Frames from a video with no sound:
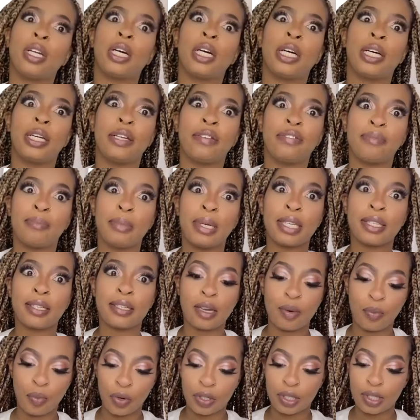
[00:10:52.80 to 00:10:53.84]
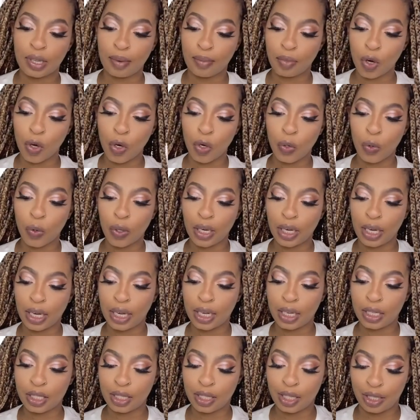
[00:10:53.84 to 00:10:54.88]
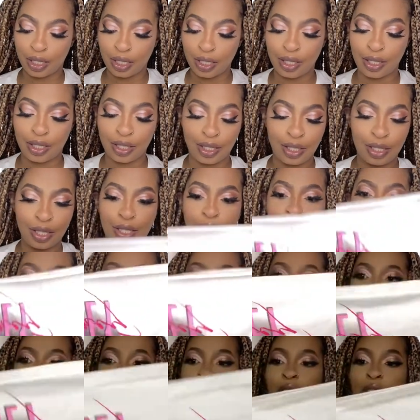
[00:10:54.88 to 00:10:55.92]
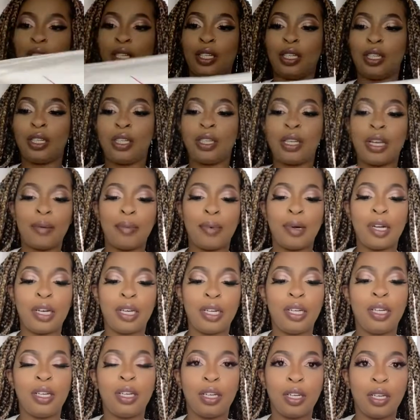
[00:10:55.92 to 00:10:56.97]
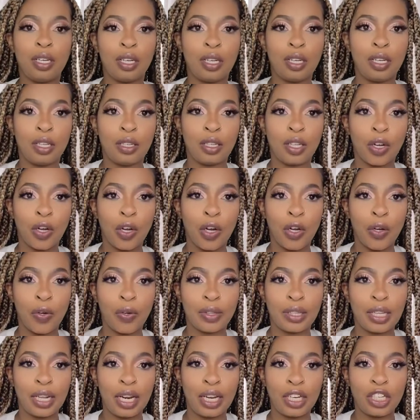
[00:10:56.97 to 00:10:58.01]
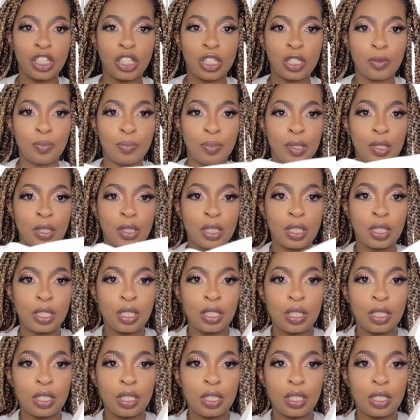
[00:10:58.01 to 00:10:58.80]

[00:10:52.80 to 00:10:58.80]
I've messed up with some coke, guys. Yabon, the coke that I just spilled.